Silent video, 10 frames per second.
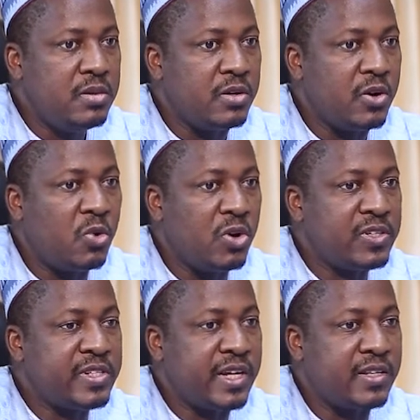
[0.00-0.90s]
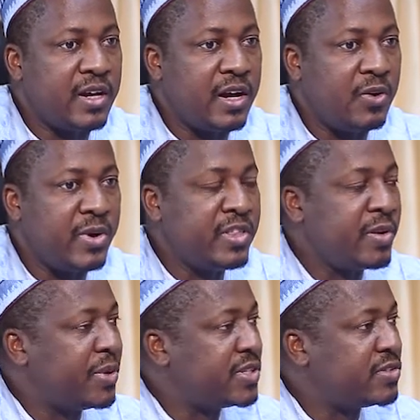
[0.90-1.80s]
Recall that when
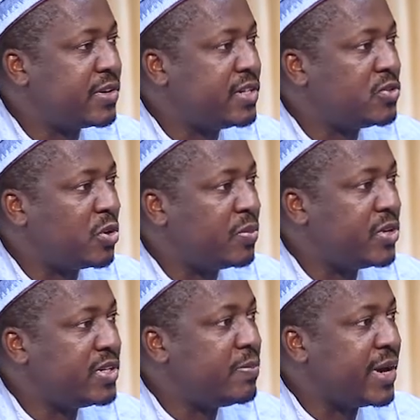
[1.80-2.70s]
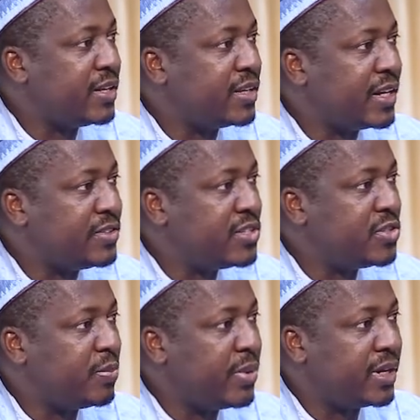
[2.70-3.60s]
the first tranche of
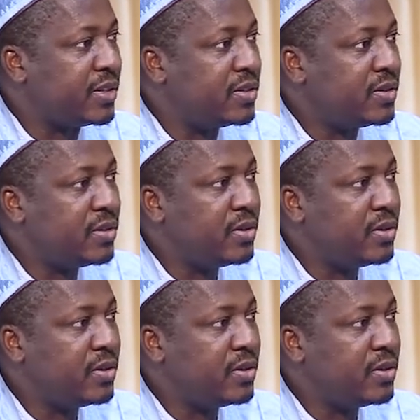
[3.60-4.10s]
revitalization fund